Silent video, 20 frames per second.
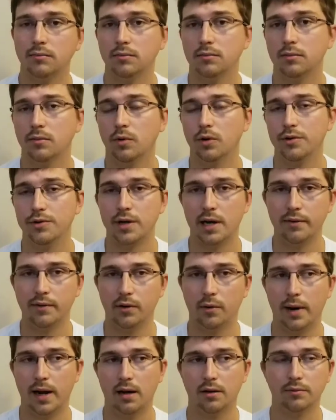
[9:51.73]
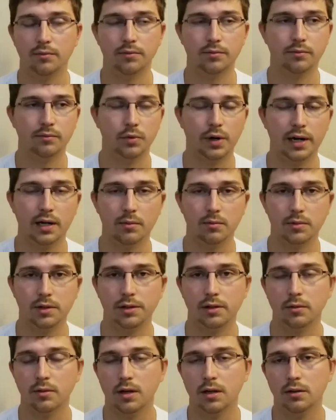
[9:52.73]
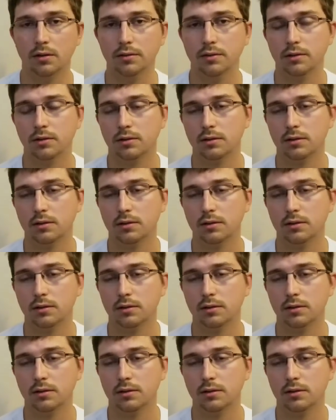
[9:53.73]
We were driving around random dirt roads.